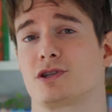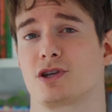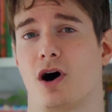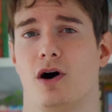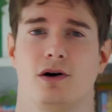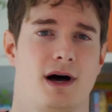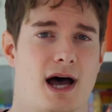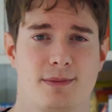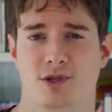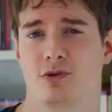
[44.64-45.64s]
saw
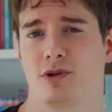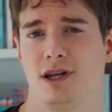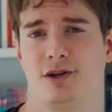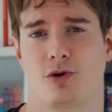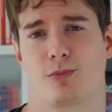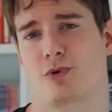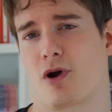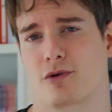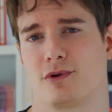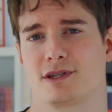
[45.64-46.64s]
absolutely no
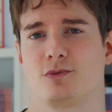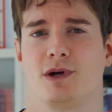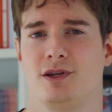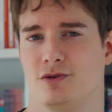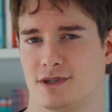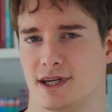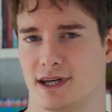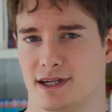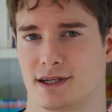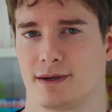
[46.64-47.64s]
progress when using
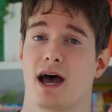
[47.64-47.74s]
it,